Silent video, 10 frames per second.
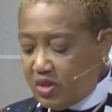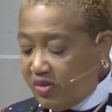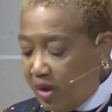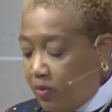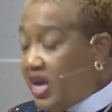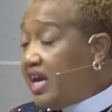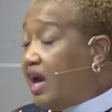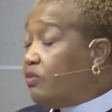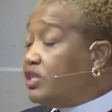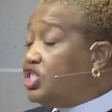so that we
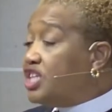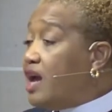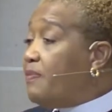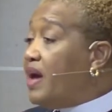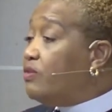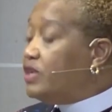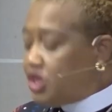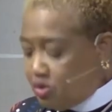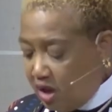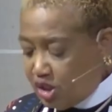can reshape and
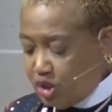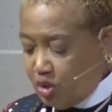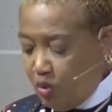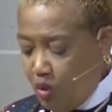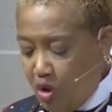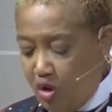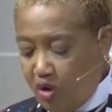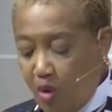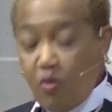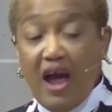restructure the
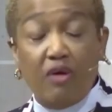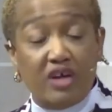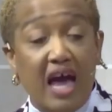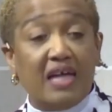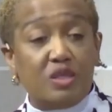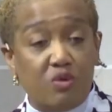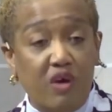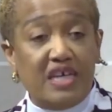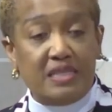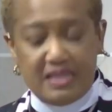world around God's
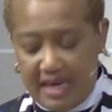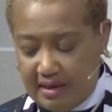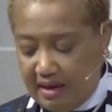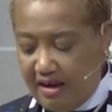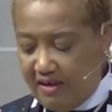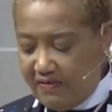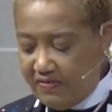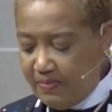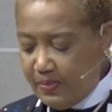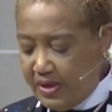grace and love.
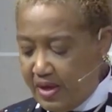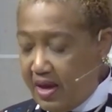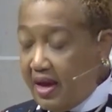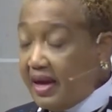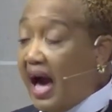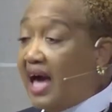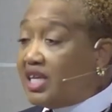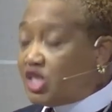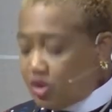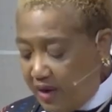
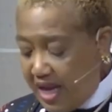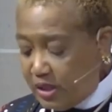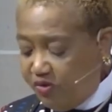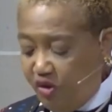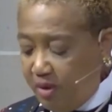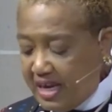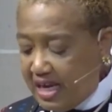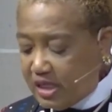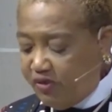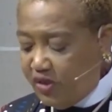God is
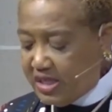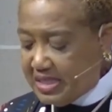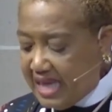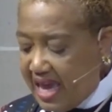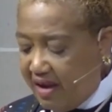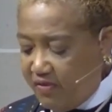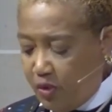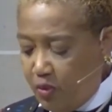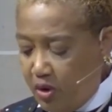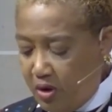transforming us for the sake of
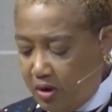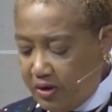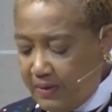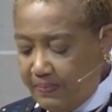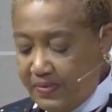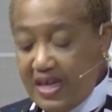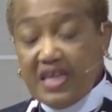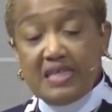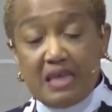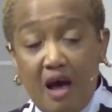the world.
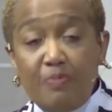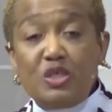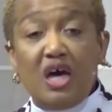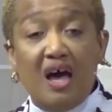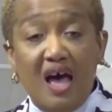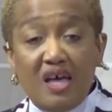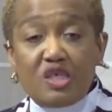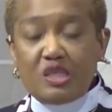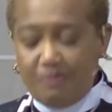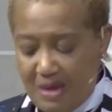It is up to
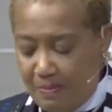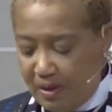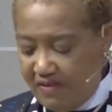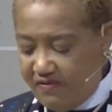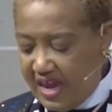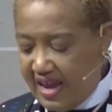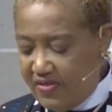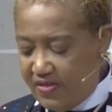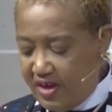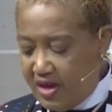us, people of
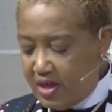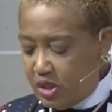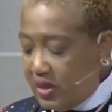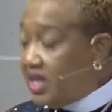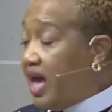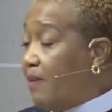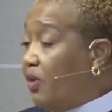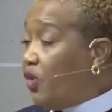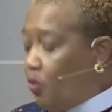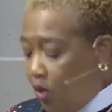faith, to
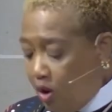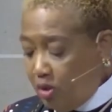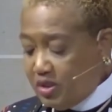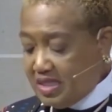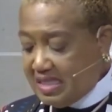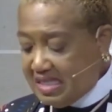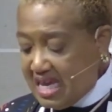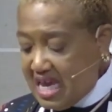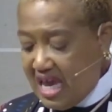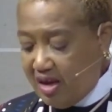enable the world to
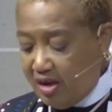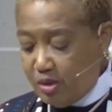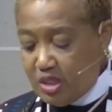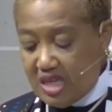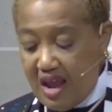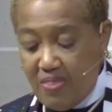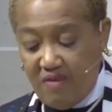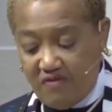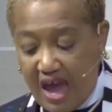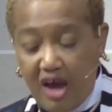see and understand
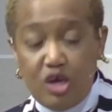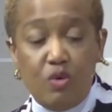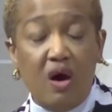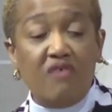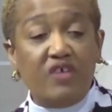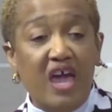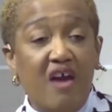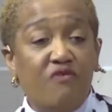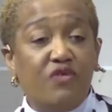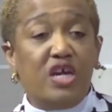the value of
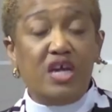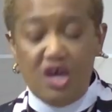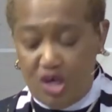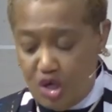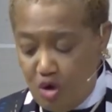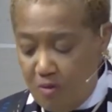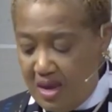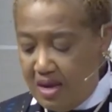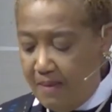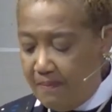every
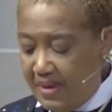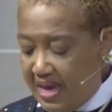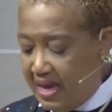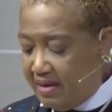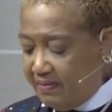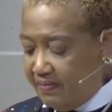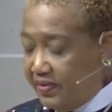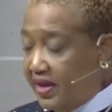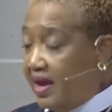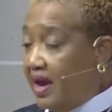human being.
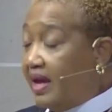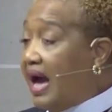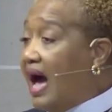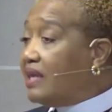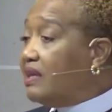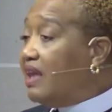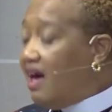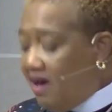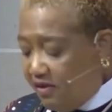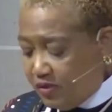God
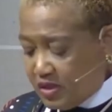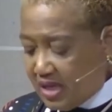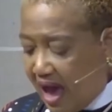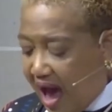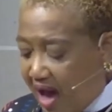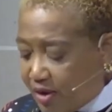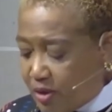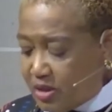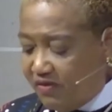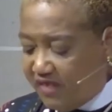loves,
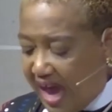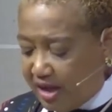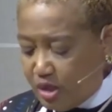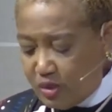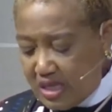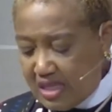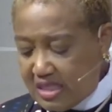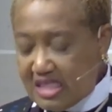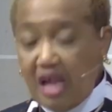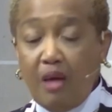honors, values,
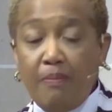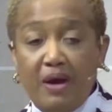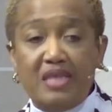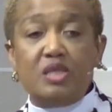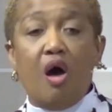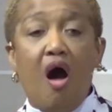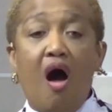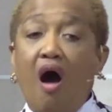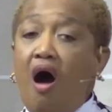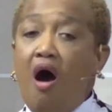and celebrates
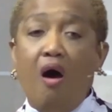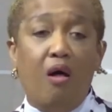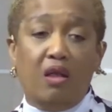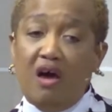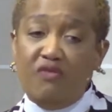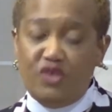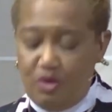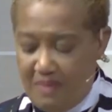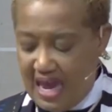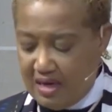all of
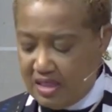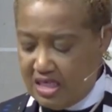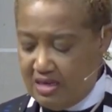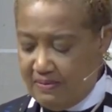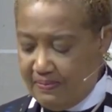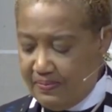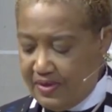humanity.